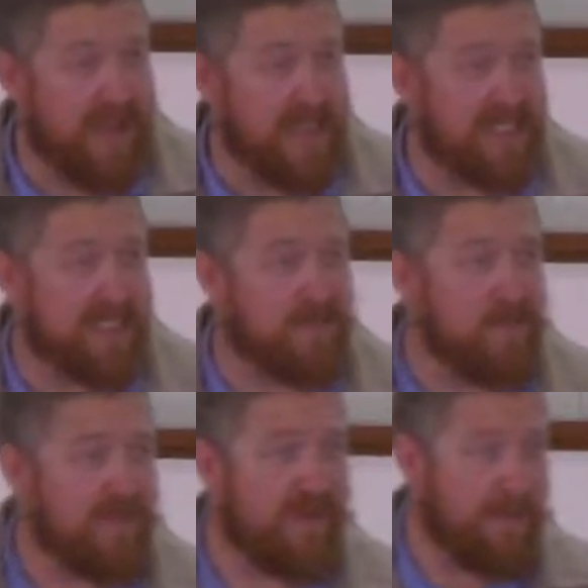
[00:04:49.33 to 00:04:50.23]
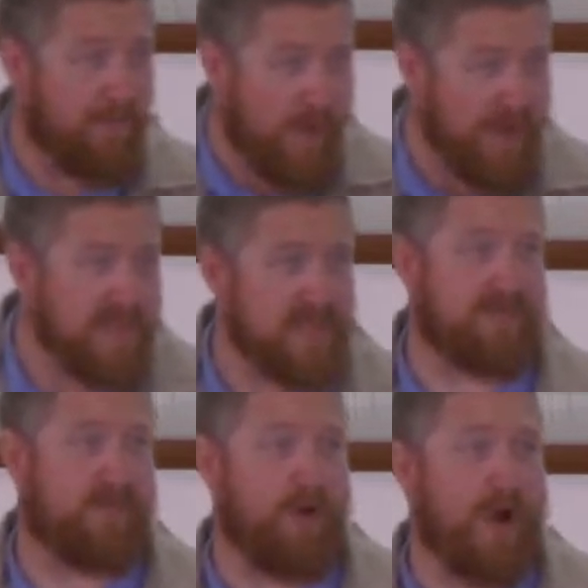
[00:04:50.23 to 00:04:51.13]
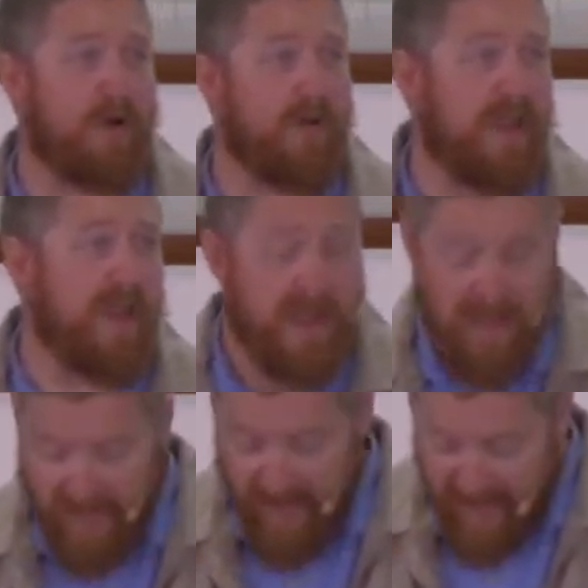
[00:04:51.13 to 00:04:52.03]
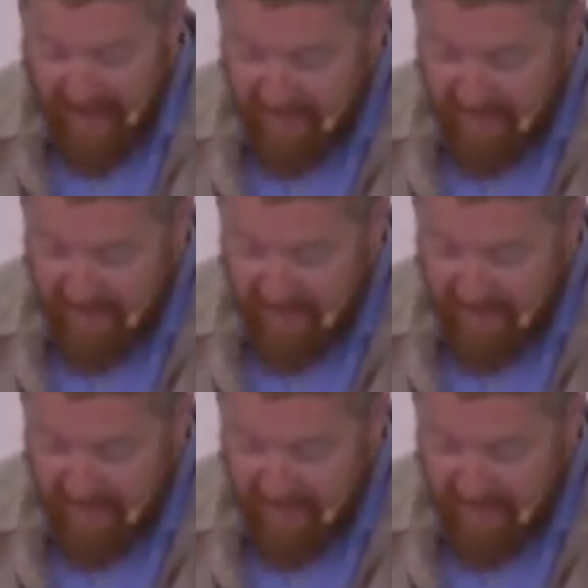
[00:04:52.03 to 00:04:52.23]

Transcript: as flamboyant as a Ferrari, uh,